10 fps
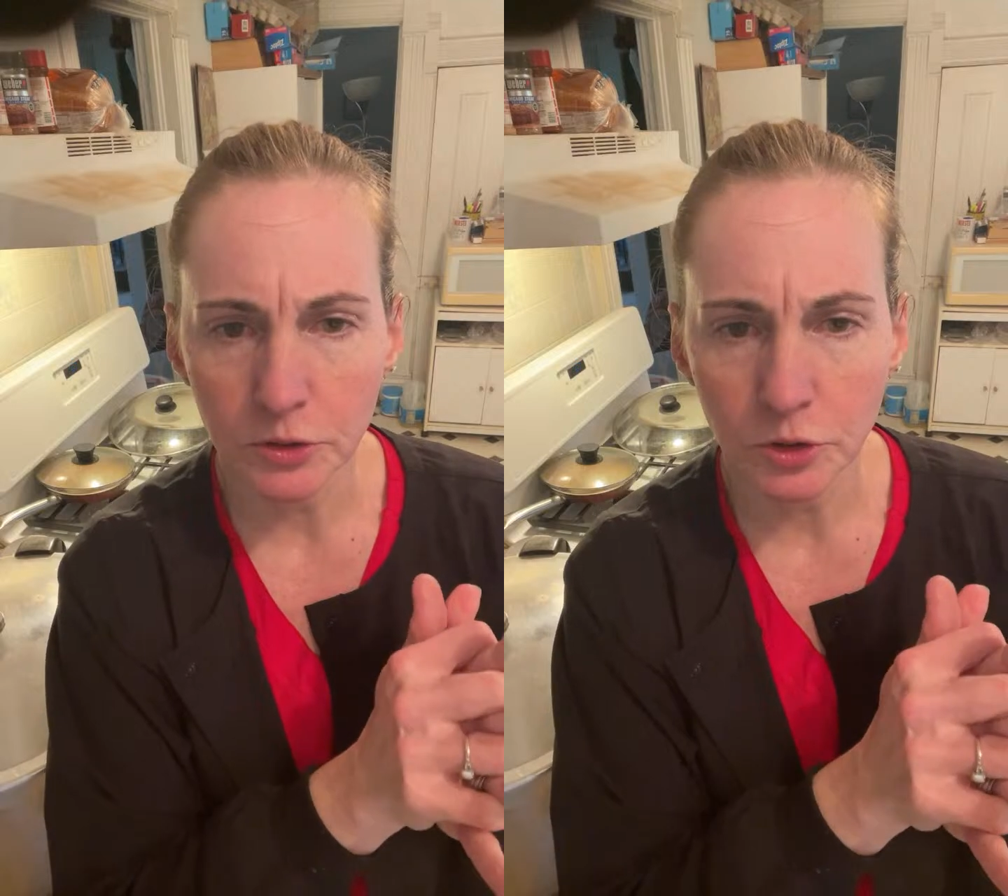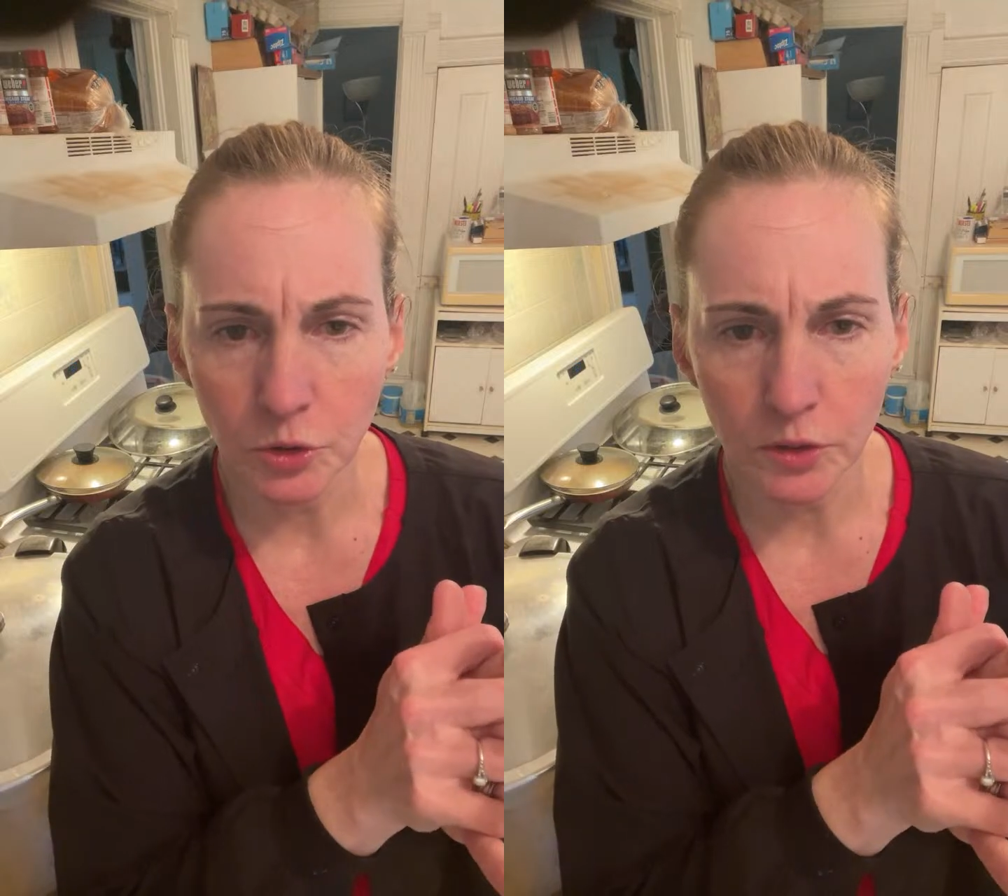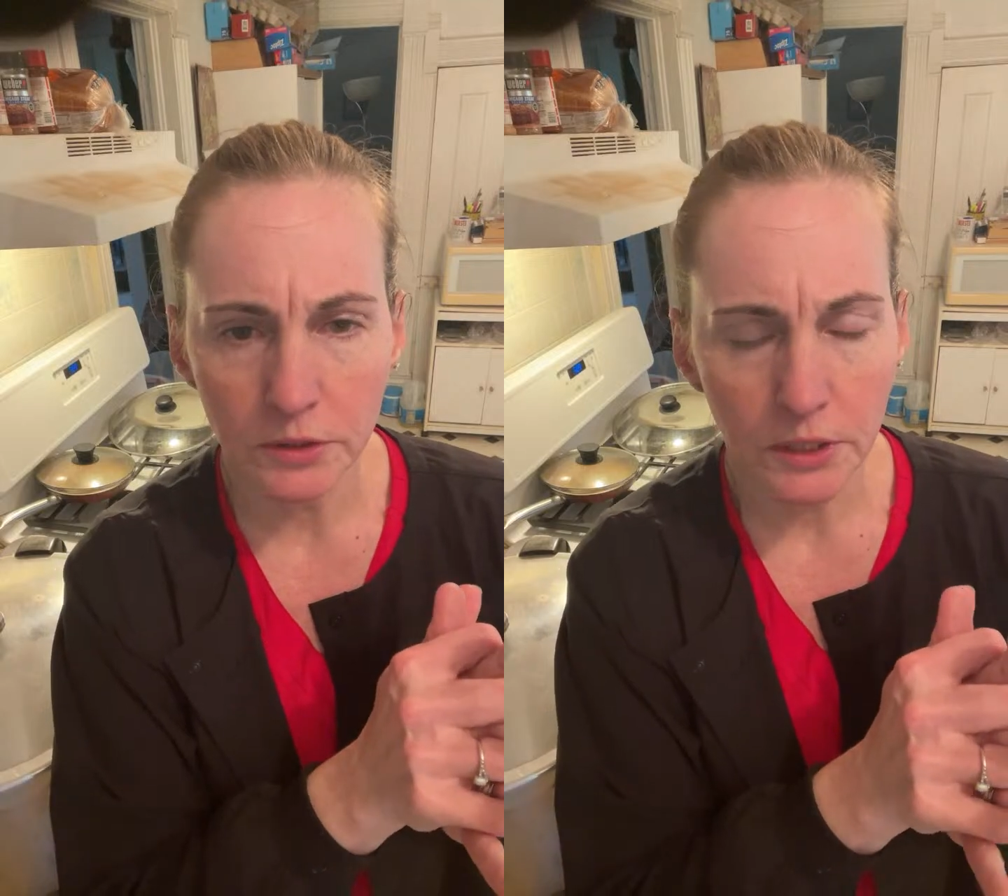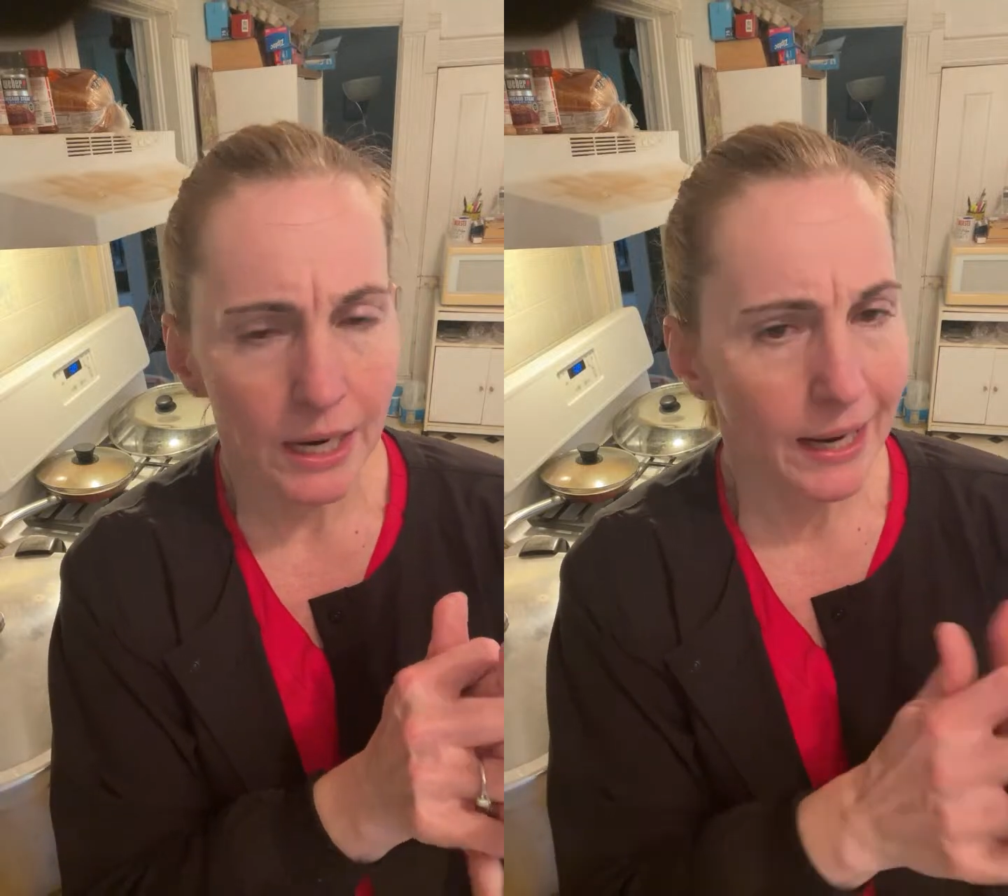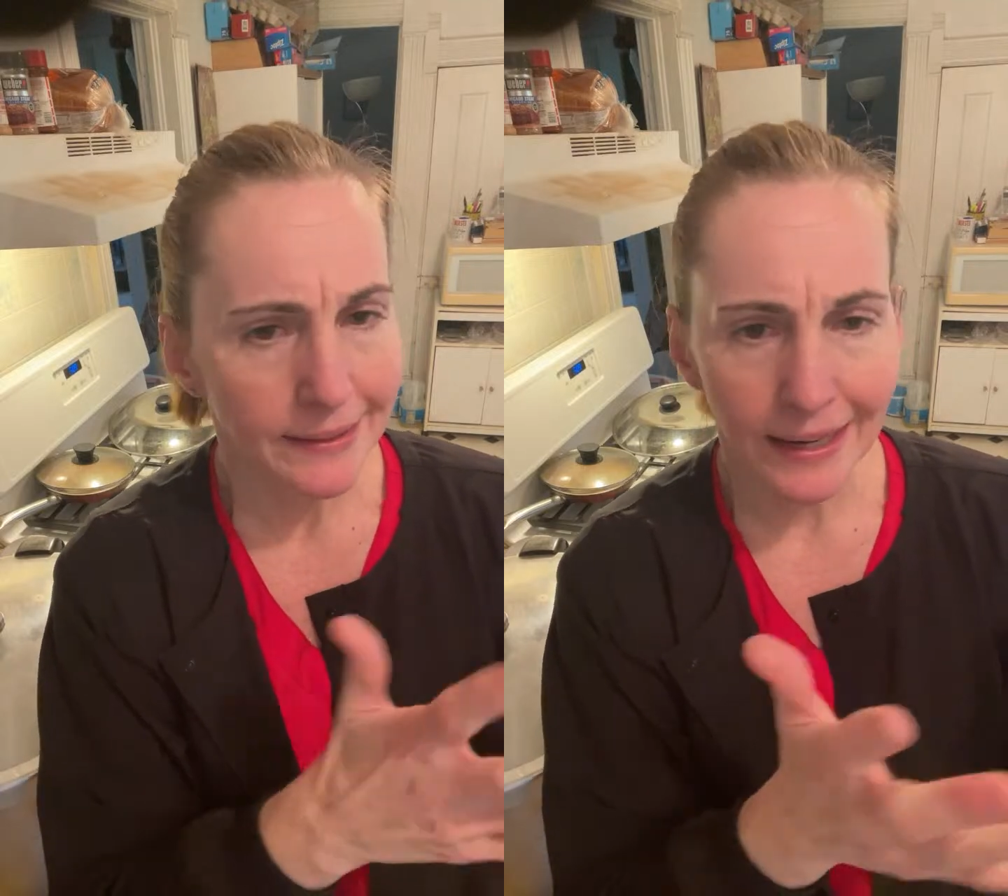Jordan,
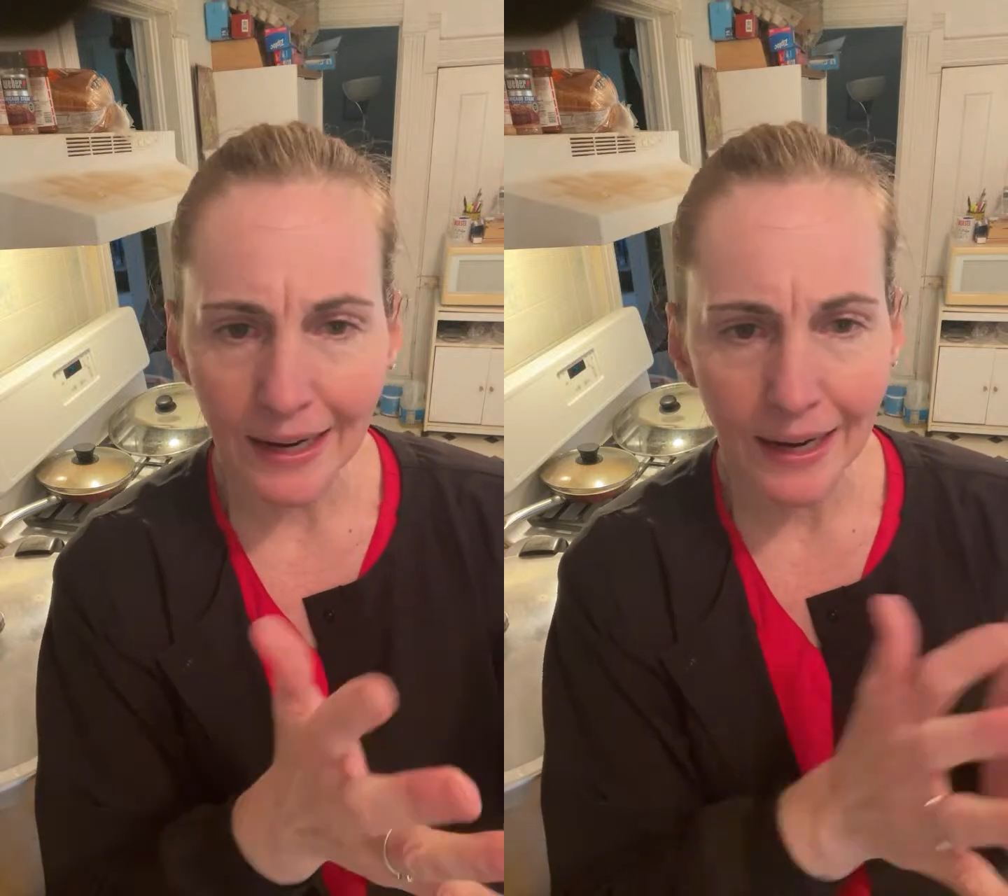yeah,